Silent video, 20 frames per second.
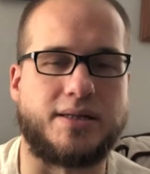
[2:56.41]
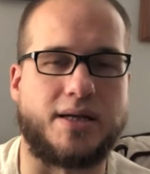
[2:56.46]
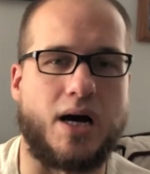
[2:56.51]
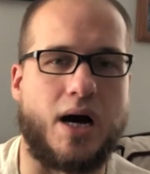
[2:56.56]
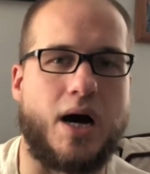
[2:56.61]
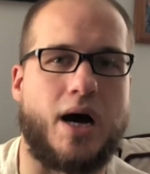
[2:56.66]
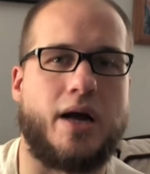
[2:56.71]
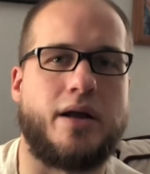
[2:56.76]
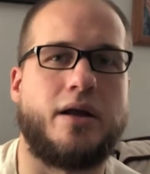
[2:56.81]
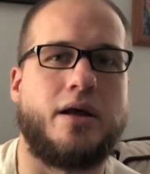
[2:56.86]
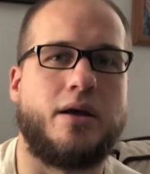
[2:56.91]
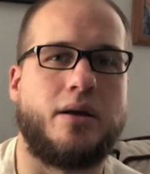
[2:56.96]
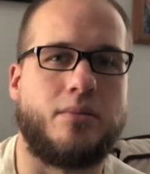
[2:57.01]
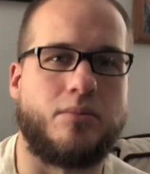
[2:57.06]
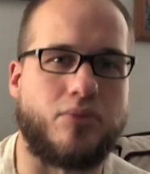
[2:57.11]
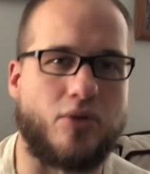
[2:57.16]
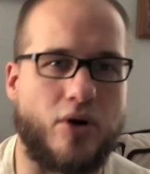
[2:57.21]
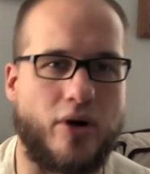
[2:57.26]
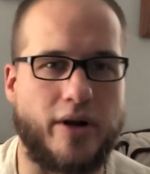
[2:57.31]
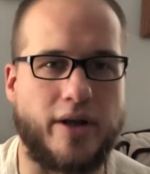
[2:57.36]
God
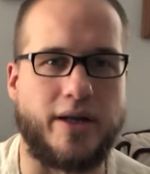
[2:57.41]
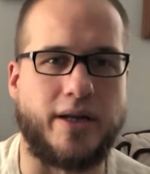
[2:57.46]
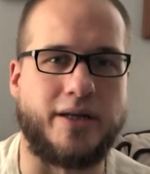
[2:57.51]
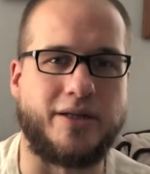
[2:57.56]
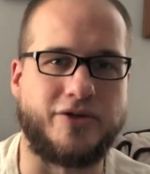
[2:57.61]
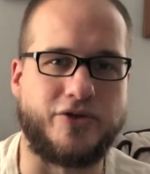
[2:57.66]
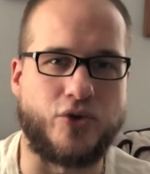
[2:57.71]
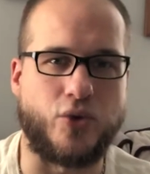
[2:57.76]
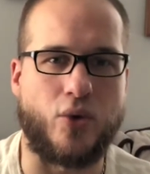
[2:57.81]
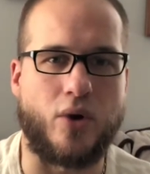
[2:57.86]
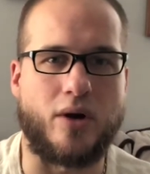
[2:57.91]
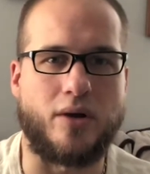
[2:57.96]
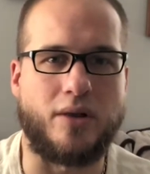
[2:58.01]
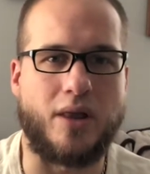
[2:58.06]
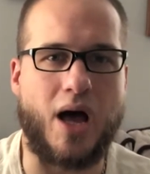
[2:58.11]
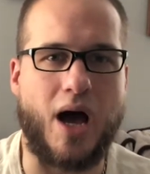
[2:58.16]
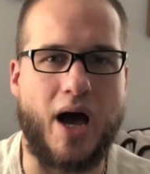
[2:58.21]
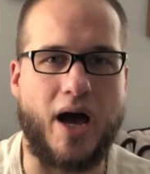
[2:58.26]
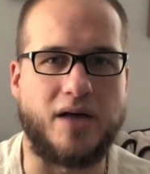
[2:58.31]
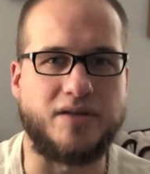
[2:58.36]
brought it into our
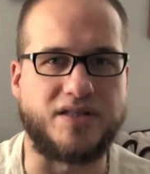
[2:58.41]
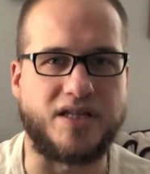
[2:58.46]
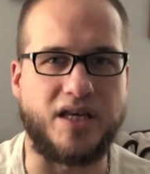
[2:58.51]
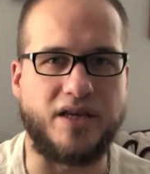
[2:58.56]
lives.